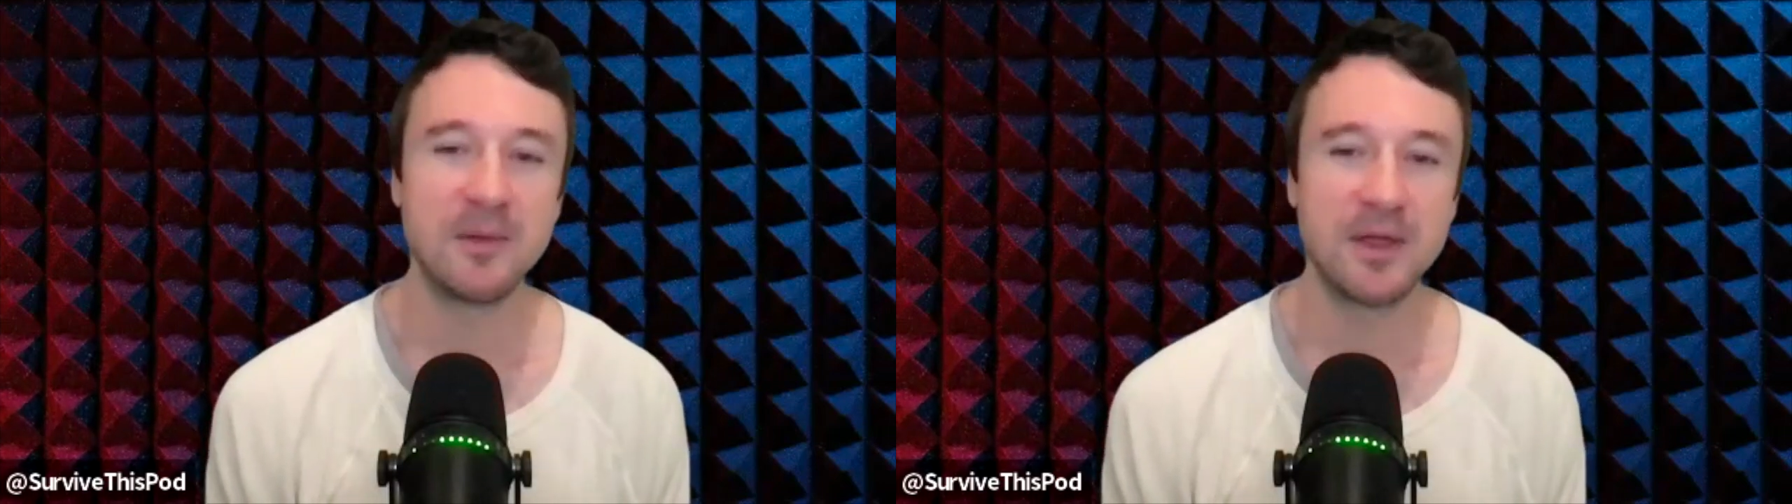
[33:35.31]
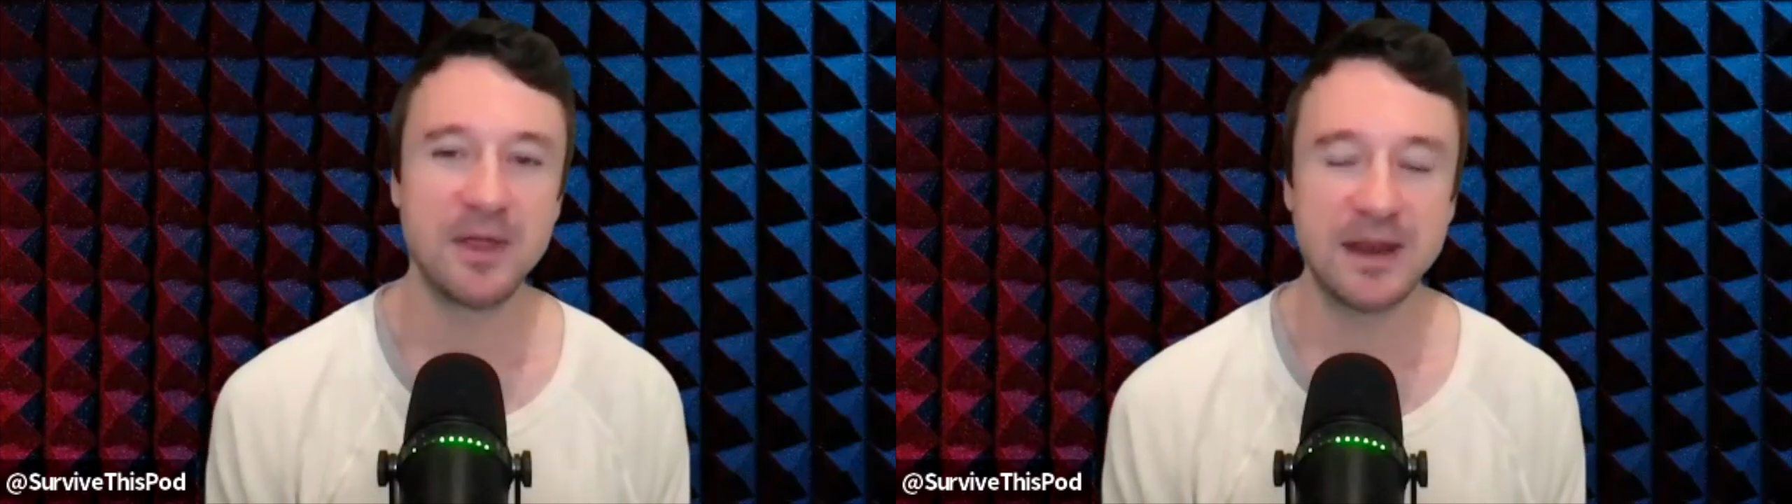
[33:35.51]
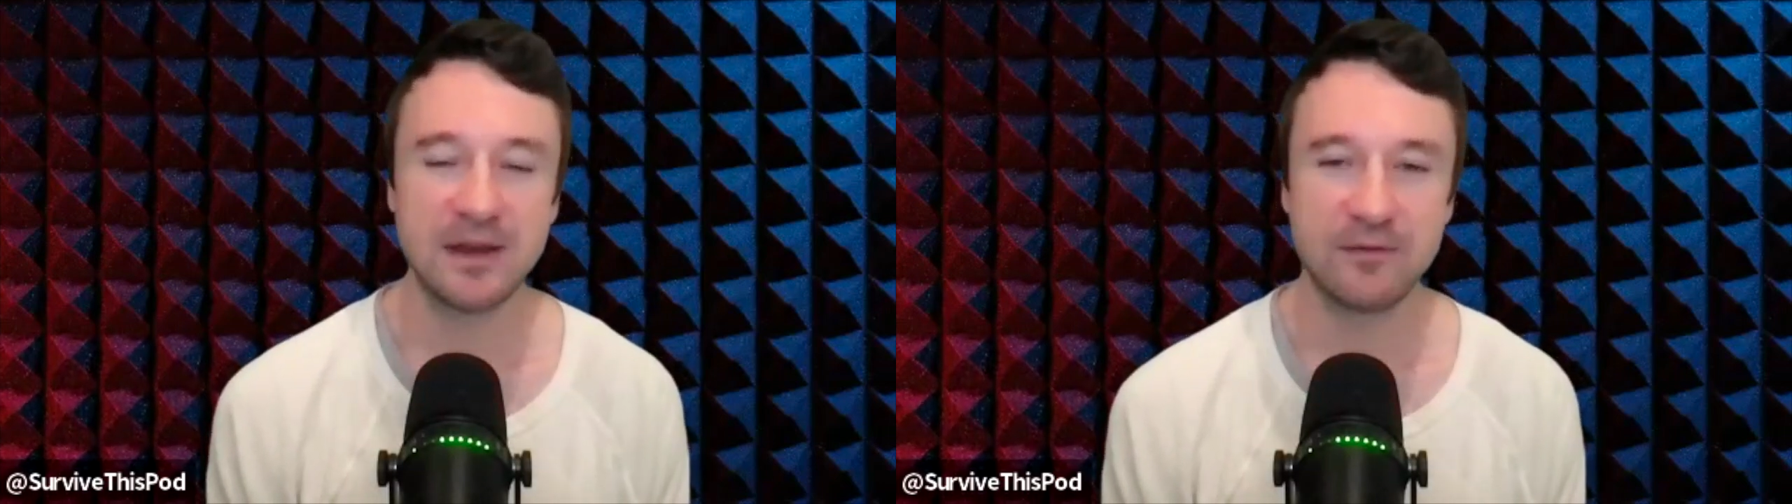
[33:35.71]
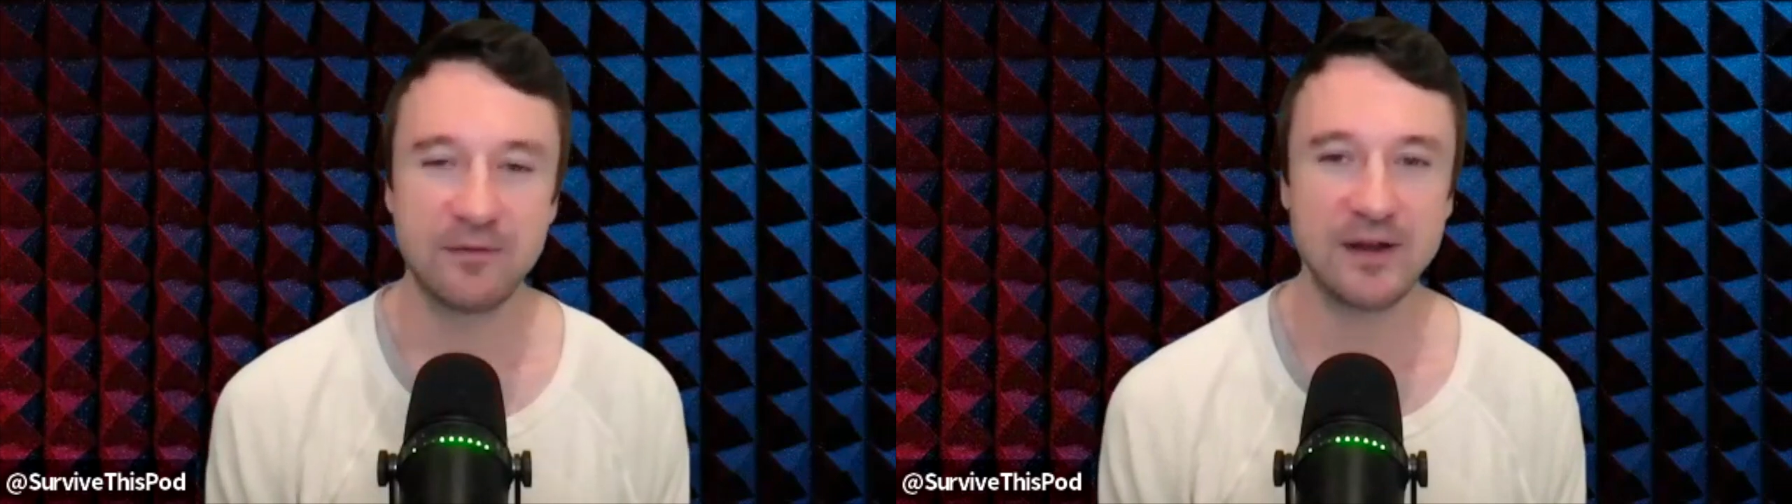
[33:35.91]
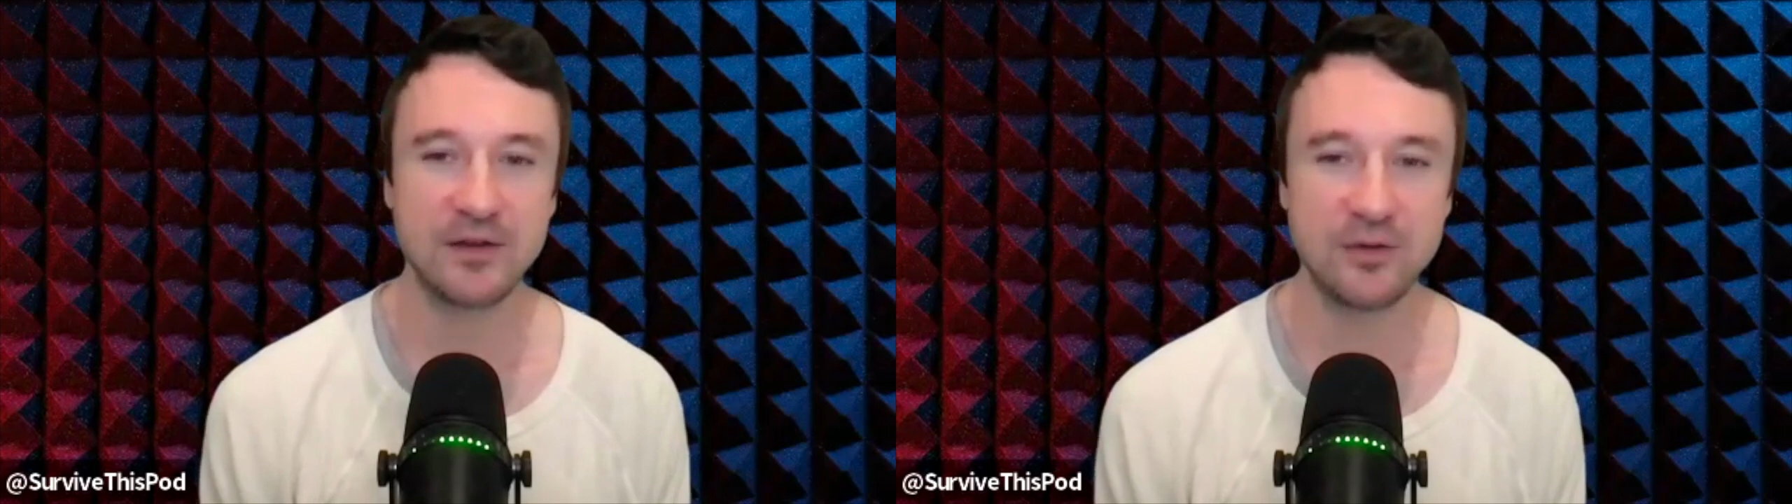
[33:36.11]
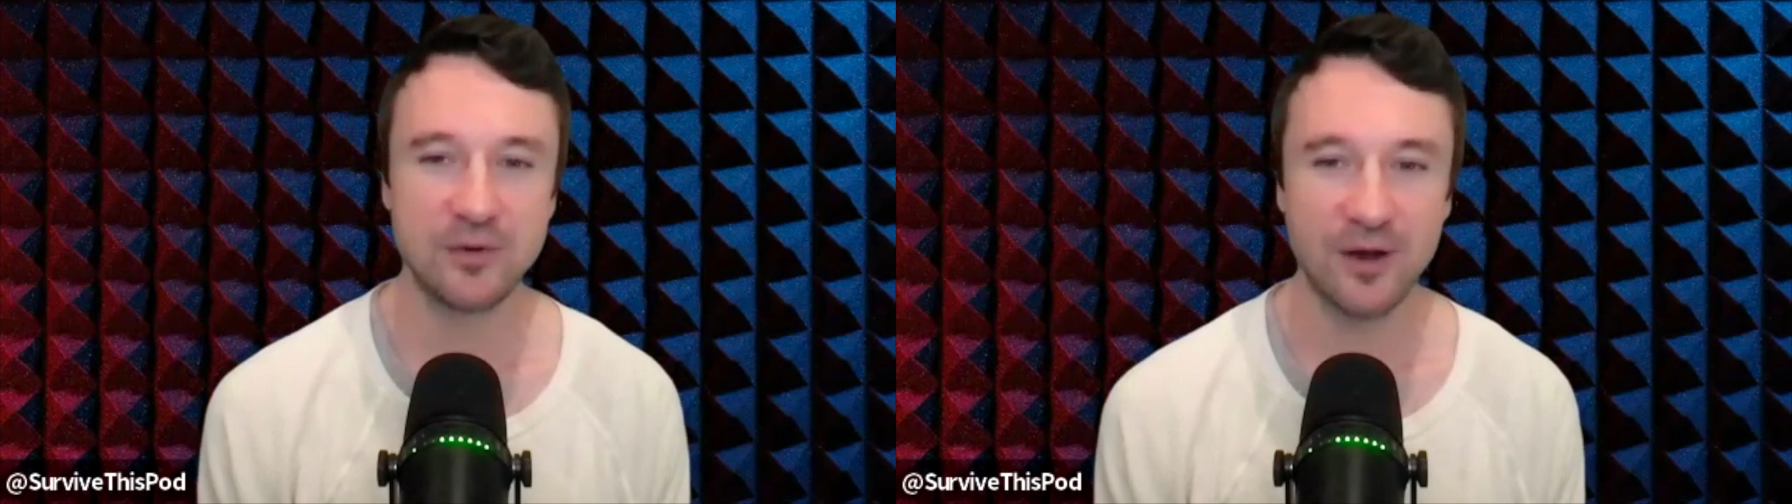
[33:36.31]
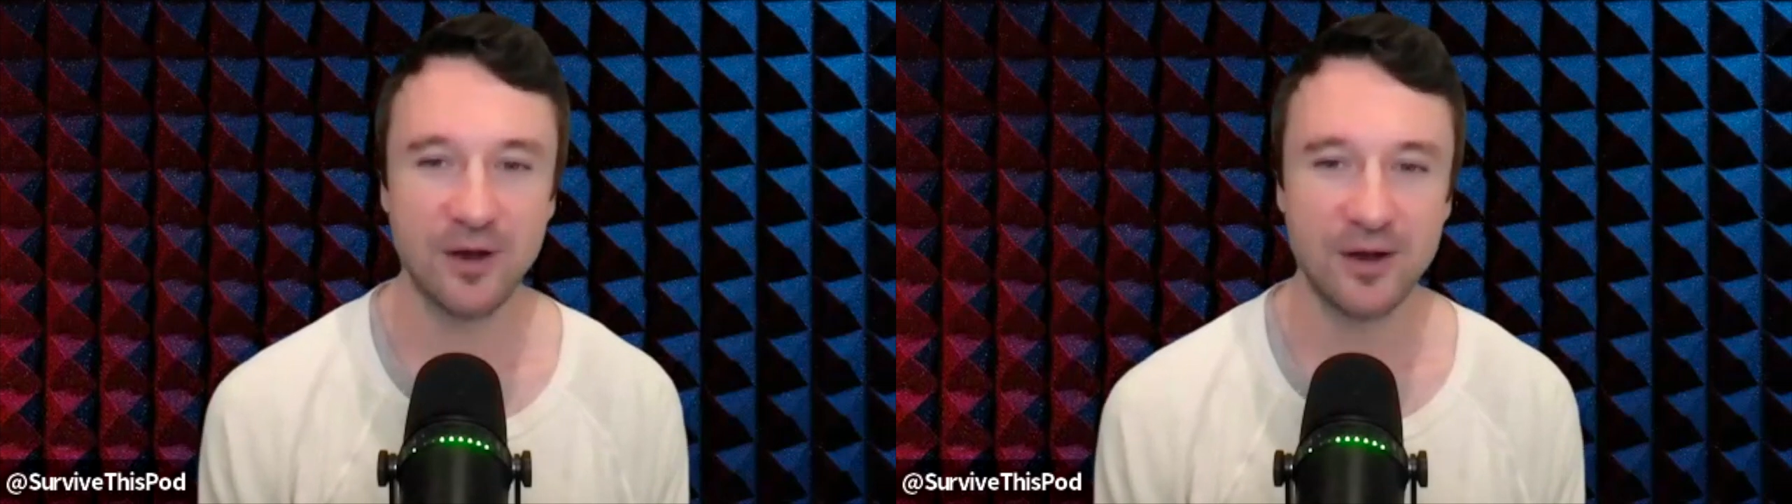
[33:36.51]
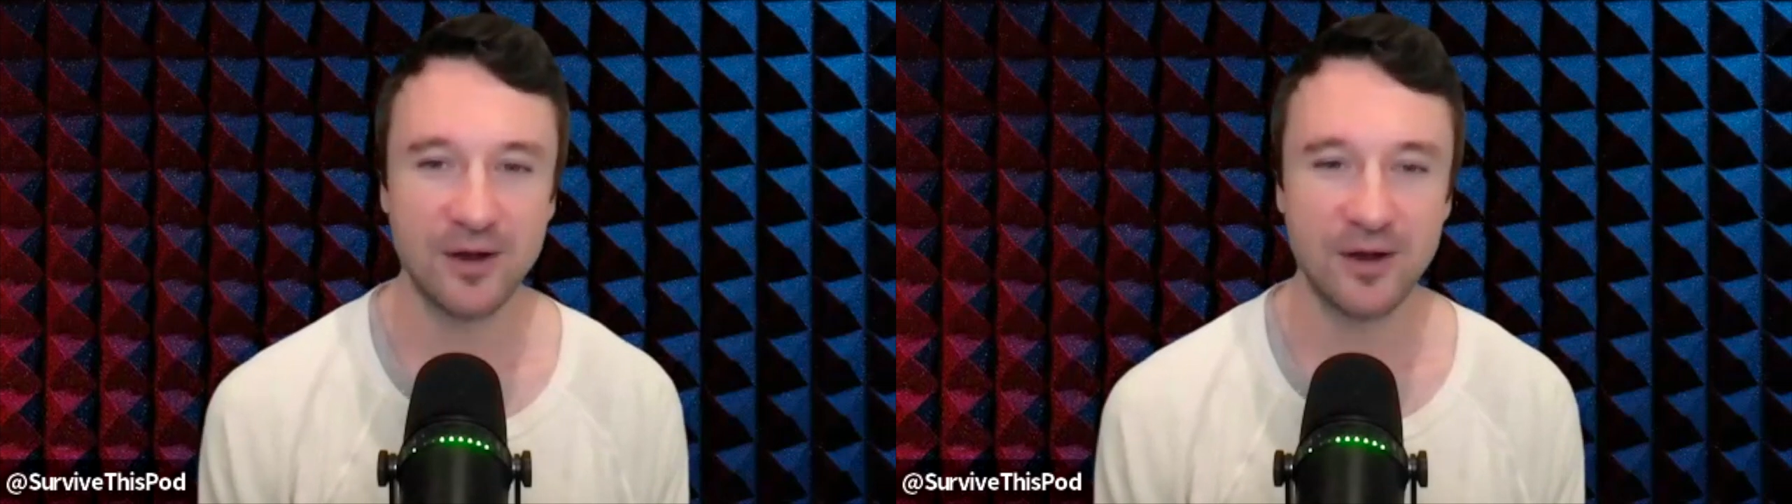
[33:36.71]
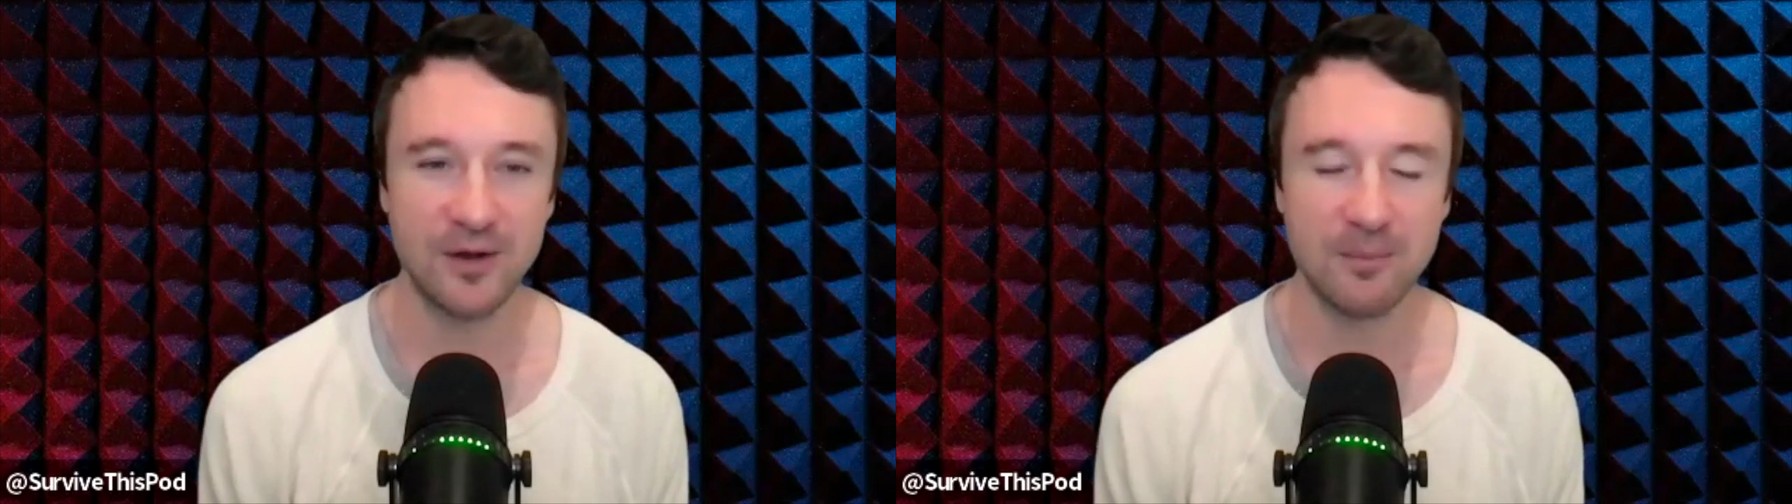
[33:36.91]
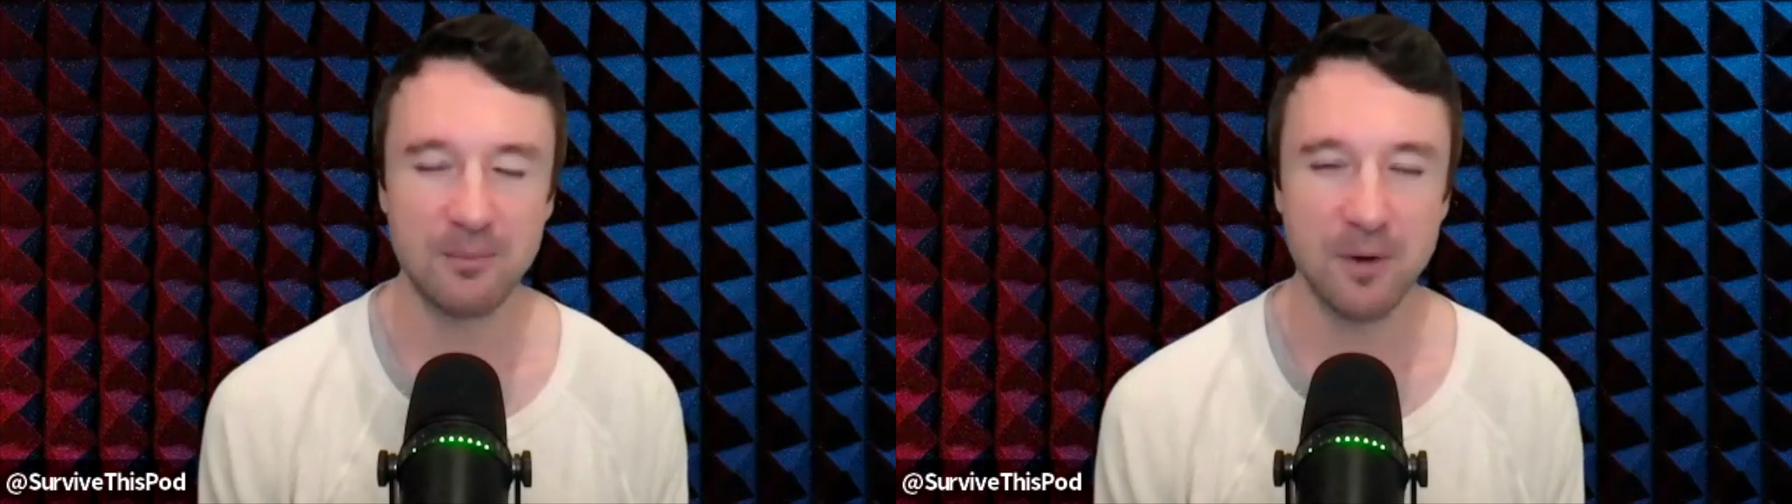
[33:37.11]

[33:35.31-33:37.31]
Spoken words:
They can find you on